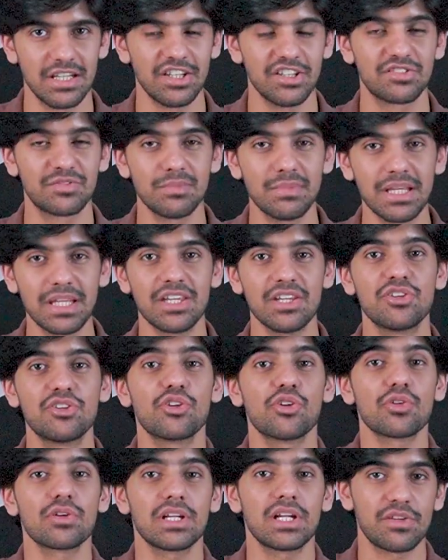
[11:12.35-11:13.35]
is making
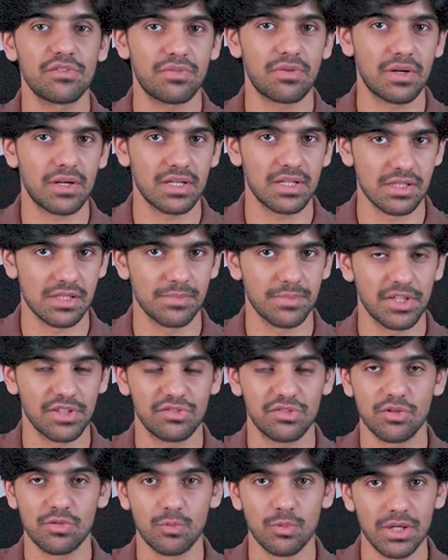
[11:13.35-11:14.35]
your life harder
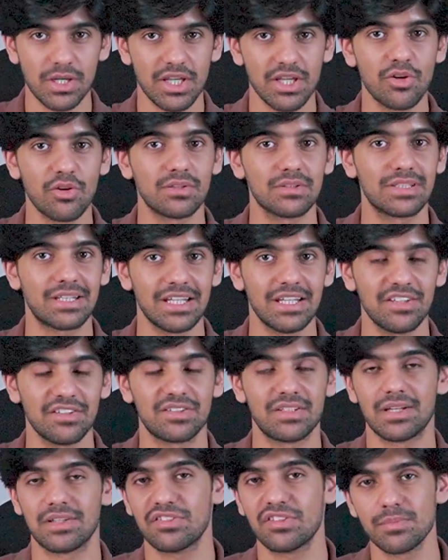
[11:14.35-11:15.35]
because you're working on things
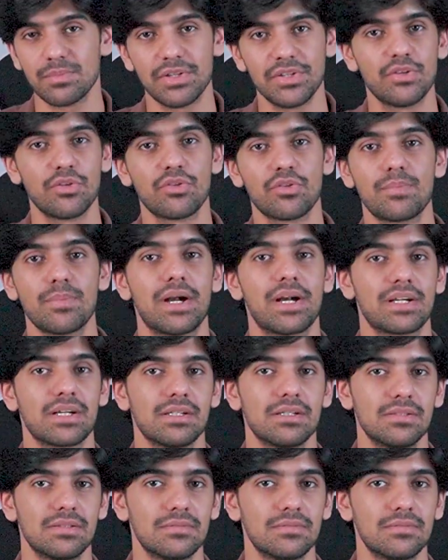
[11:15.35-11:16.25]
that simply don't matter.